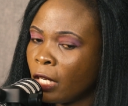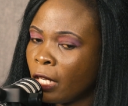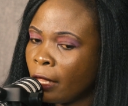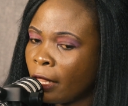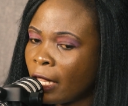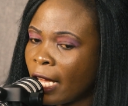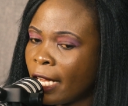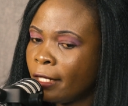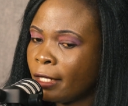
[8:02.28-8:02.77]

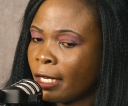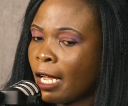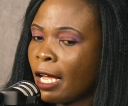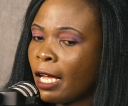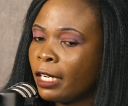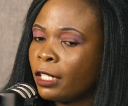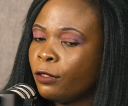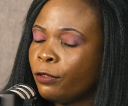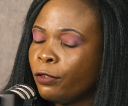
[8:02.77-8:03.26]
in that
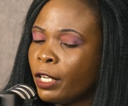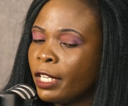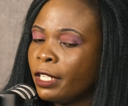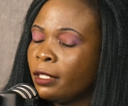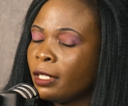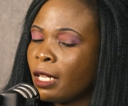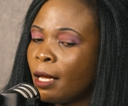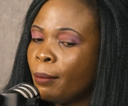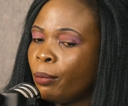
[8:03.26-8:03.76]
act, for
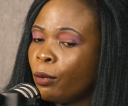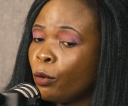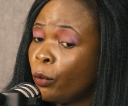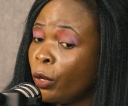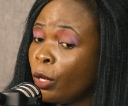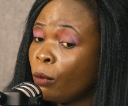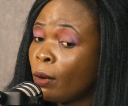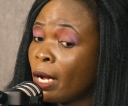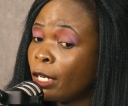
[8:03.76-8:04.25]
example,
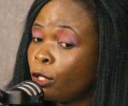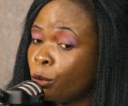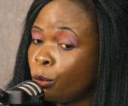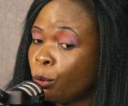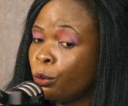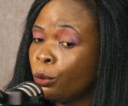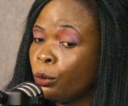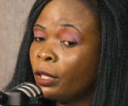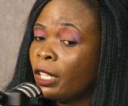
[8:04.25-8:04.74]

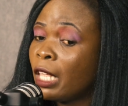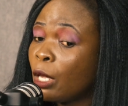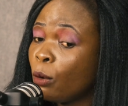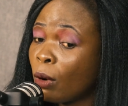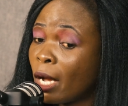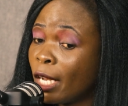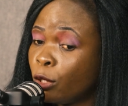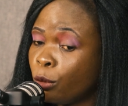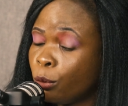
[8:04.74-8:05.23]
they
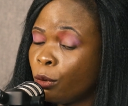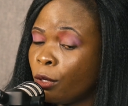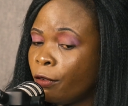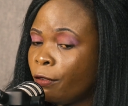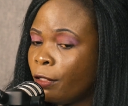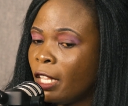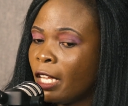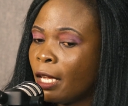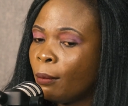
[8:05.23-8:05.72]
were two
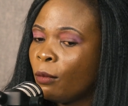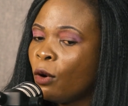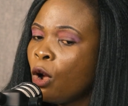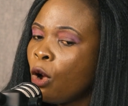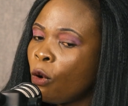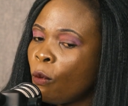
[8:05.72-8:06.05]
of them.